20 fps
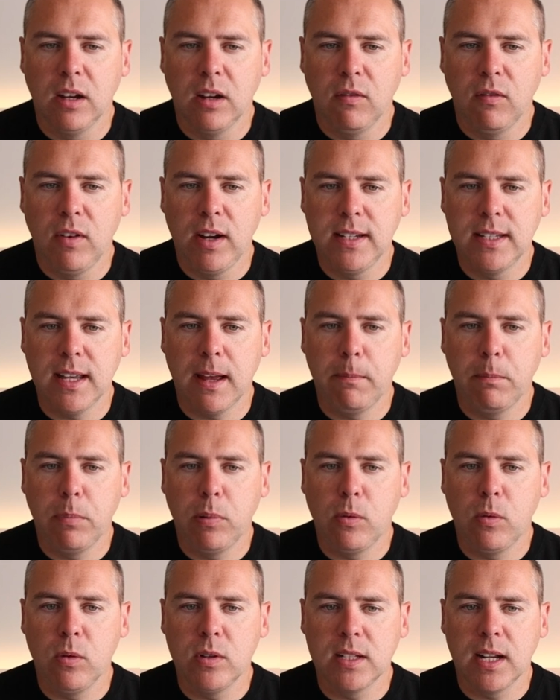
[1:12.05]
For
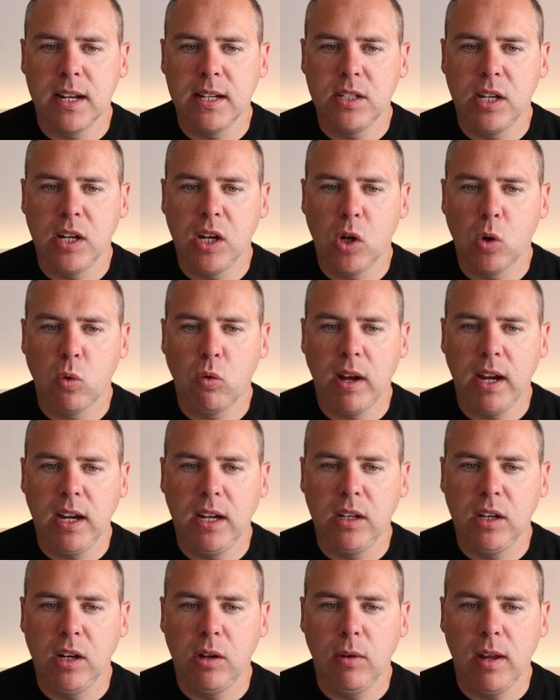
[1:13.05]
example, selecting Create
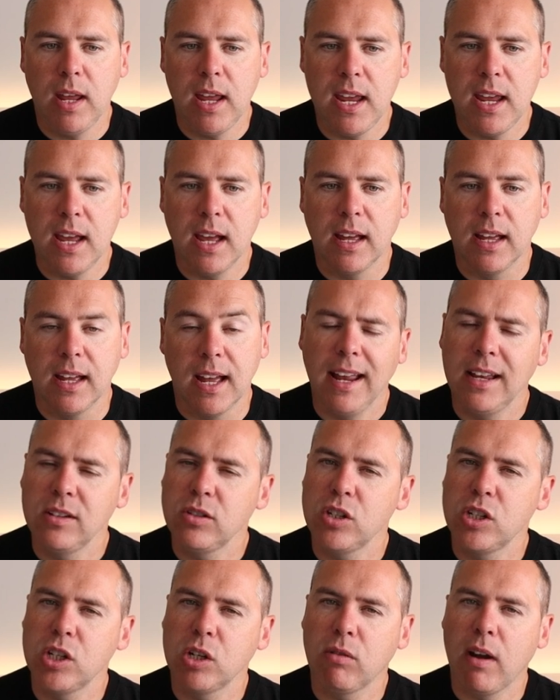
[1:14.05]
New here allows
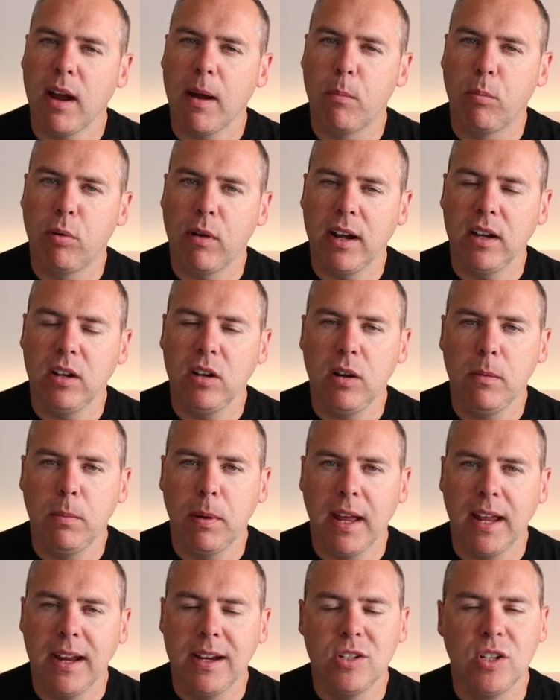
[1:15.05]
us to create a brand new
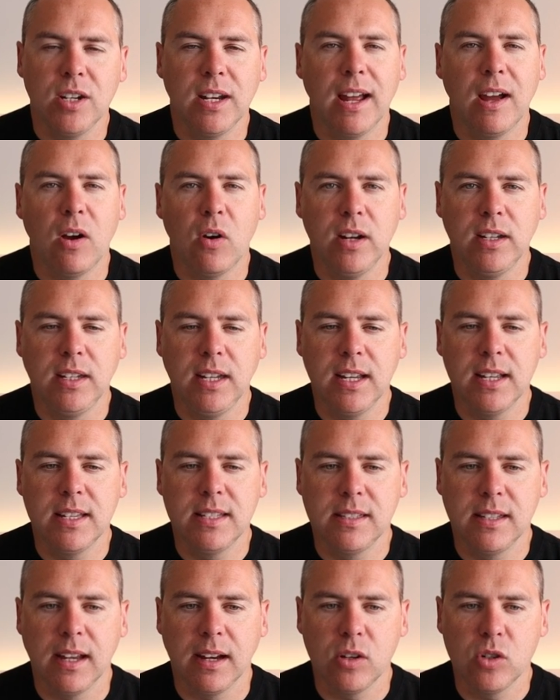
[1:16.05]
page in our Ideas
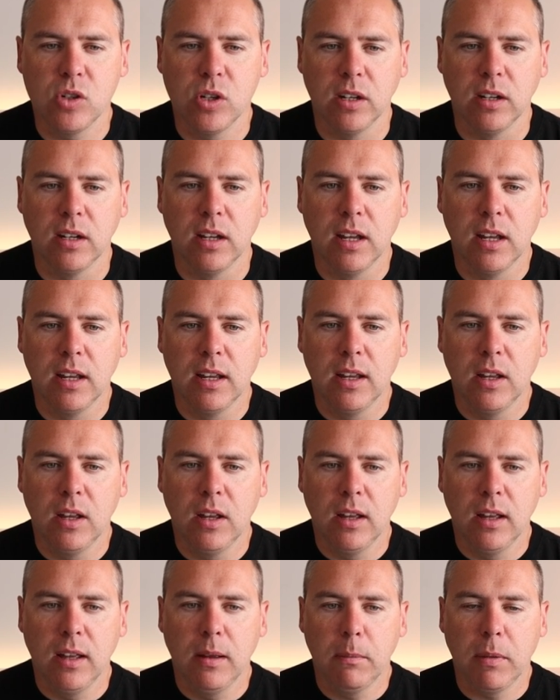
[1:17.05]
section.
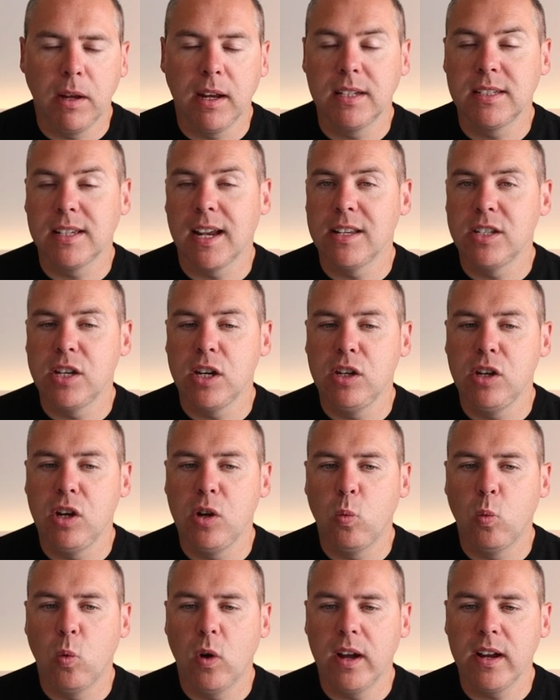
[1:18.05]
By selecting New
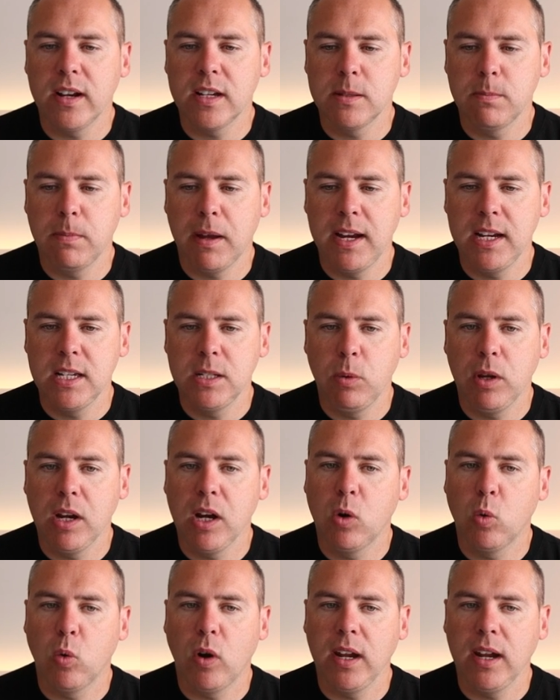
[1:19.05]
Workspace, we can
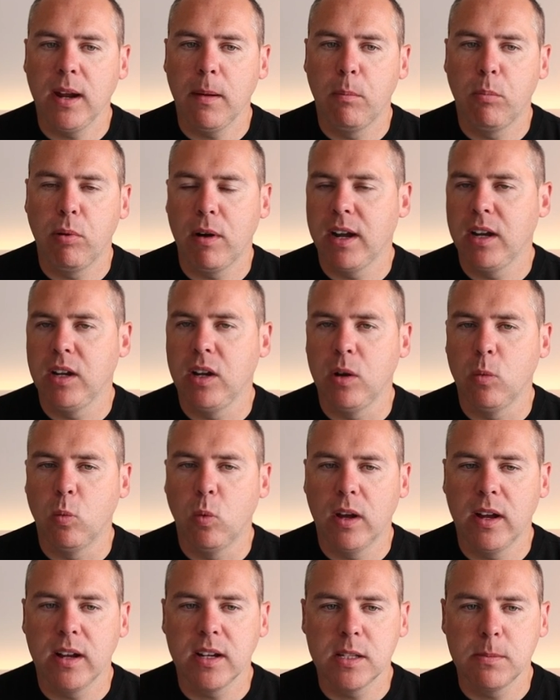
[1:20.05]
create a brand new
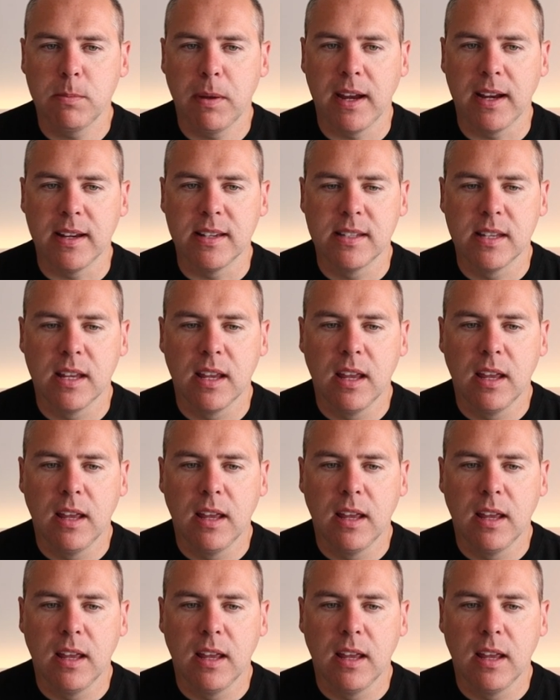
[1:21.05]
workspace.